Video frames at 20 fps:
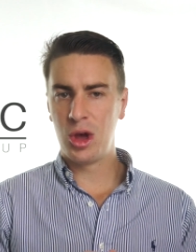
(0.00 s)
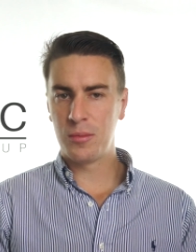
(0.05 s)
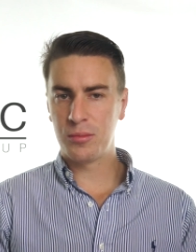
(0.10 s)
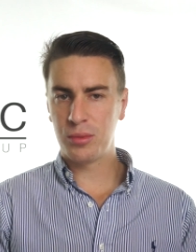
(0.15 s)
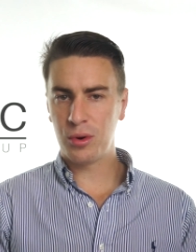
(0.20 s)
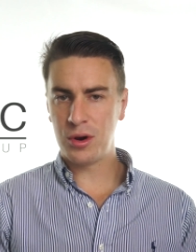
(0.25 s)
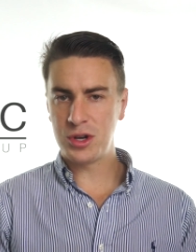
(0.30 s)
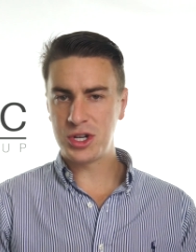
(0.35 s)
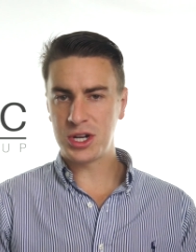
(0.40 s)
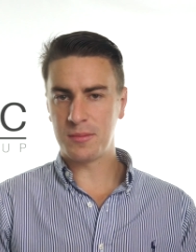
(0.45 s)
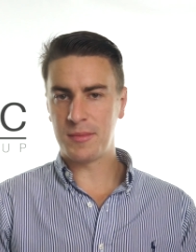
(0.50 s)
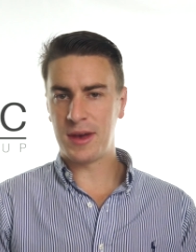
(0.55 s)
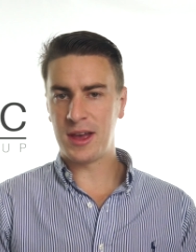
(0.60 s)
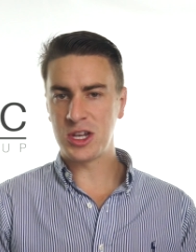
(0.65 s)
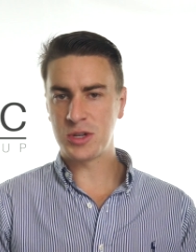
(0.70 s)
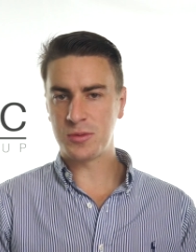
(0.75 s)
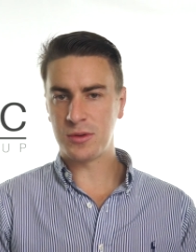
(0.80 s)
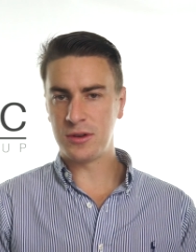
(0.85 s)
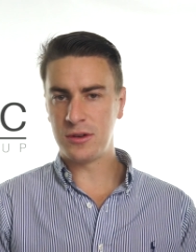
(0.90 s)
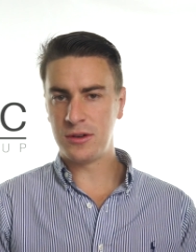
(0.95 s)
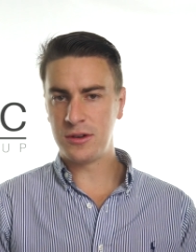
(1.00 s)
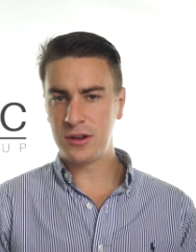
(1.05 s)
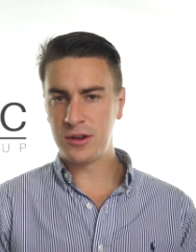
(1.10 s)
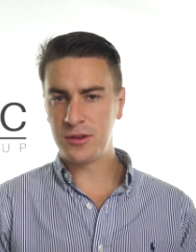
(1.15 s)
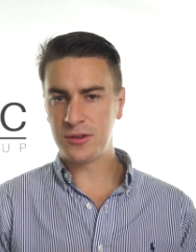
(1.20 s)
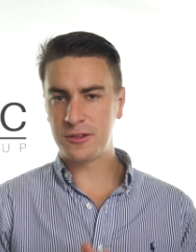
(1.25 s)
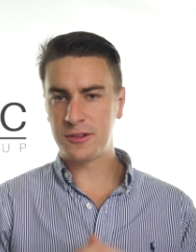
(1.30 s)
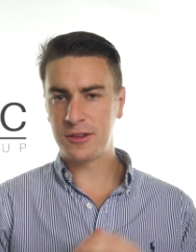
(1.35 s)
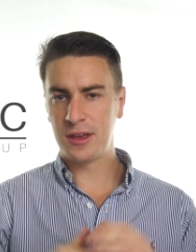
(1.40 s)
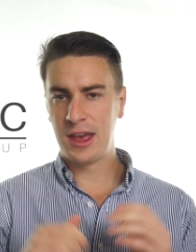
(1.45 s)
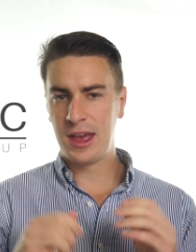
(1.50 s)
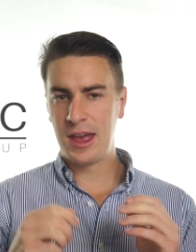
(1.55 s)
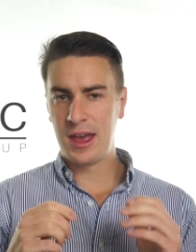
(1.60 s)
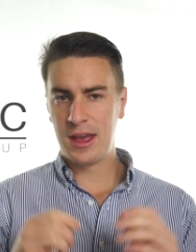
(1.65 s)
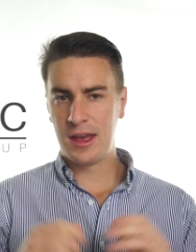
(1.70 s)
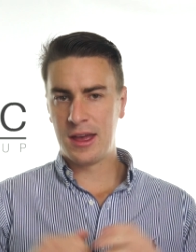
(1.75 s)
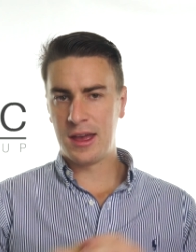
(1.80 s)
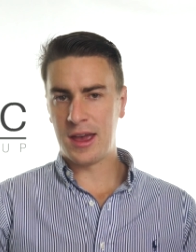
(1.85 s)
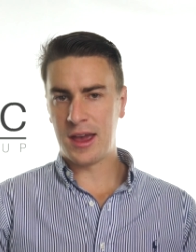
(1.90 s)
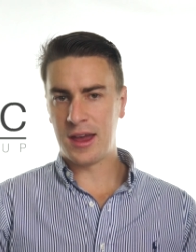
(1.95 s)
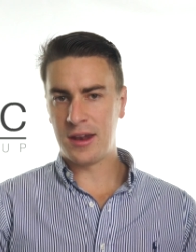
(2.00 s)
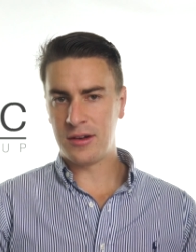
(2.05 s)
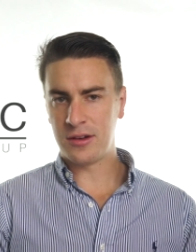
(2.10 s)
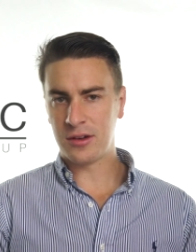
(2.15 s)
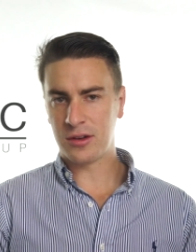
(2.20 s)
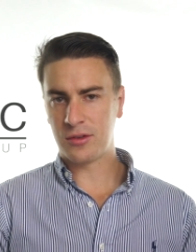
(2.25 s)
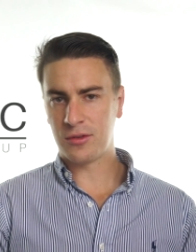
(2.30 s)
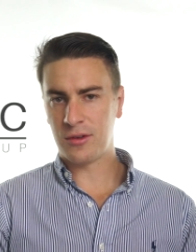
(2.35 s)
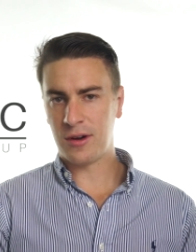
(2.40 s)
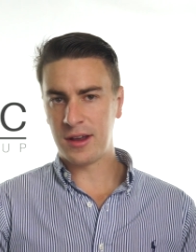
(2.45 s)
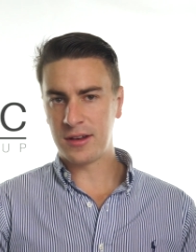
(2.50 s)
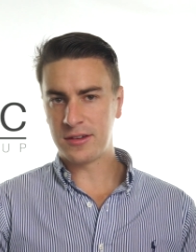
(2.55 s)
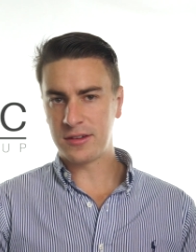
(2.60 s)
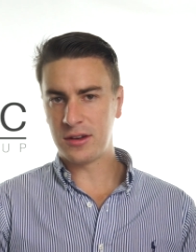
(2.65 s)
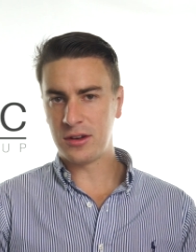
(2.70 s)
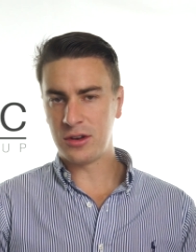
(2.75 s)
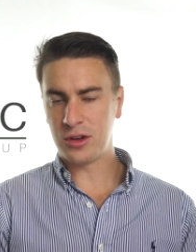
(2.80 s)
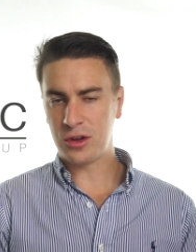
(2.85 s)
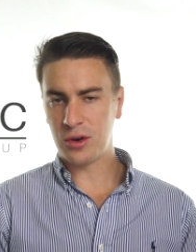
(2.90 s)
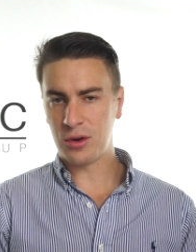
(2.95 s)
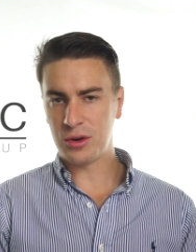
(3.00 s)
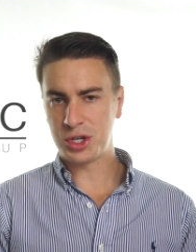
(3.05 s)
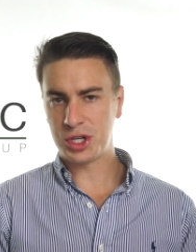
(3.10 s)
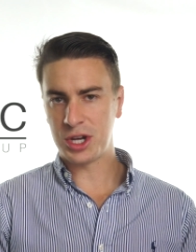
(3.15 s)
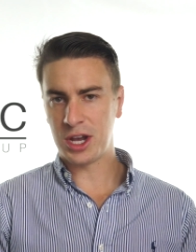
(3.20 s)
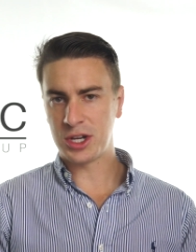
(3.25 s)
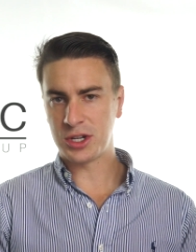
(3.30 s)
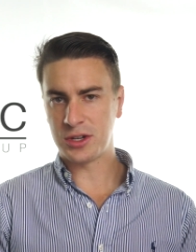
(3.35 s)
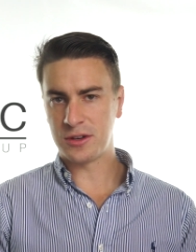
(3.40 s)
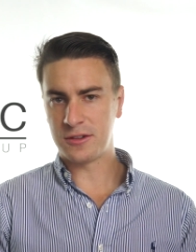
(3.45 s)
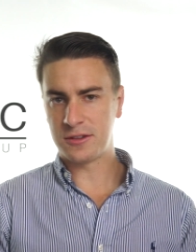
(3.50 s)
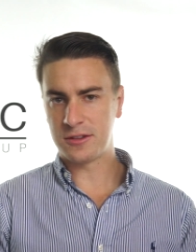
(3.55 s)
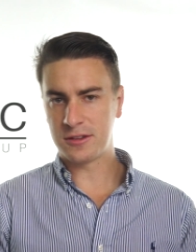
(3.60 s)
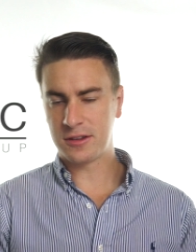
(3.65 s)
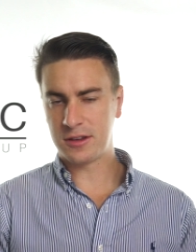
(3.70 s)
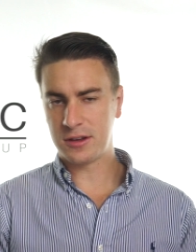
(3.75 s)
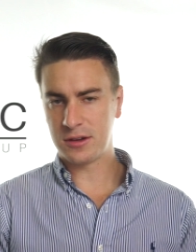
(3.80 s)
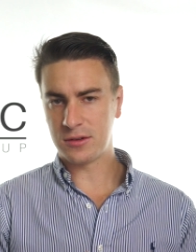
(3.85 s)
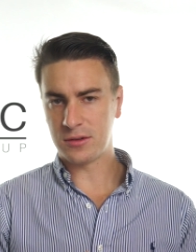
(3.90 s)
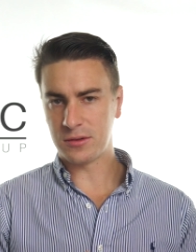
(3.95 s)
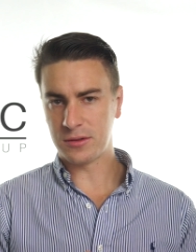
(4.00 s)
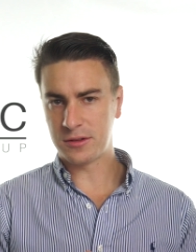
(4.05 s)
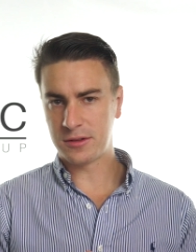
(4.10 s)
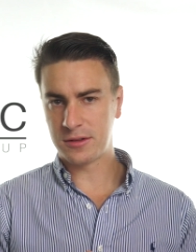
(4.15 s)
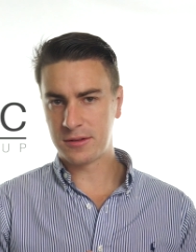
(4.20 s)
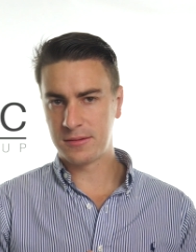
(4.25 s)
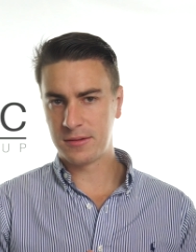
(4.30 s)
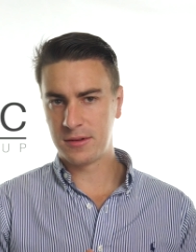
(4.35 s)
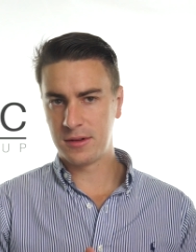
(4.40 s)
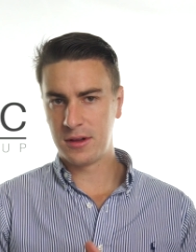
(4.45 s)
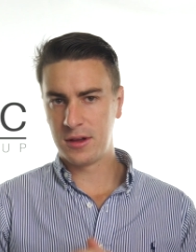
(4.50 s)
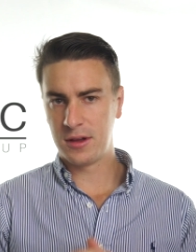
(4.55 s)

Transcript: project management nous, and great negotiation skills.